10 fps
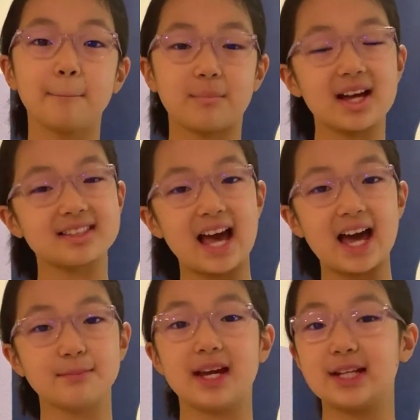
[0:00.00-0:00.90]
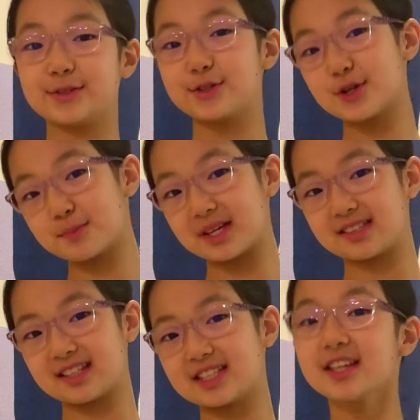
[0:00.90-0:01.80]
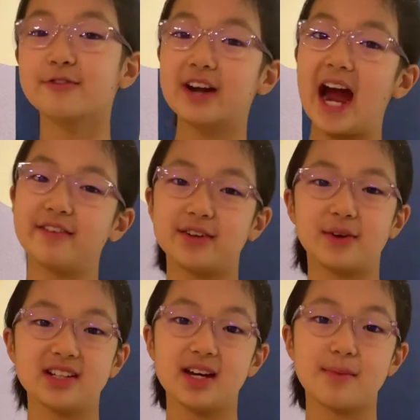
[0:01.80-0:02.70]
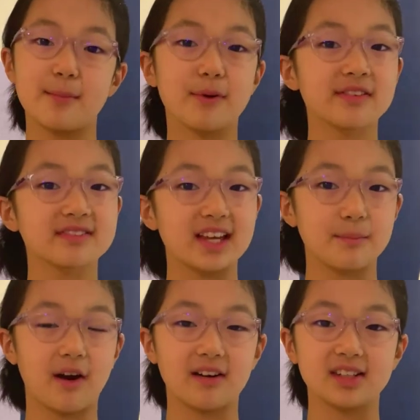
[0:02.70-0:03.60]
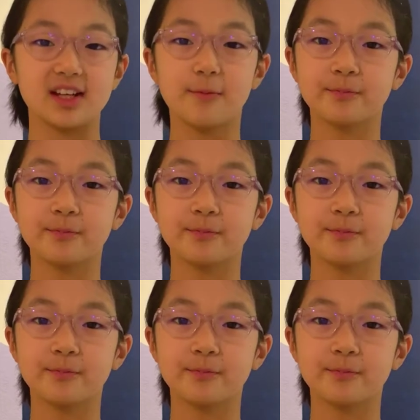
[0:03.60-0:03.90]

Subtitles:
My dad made 2 pizzas for everyone at my birthday party.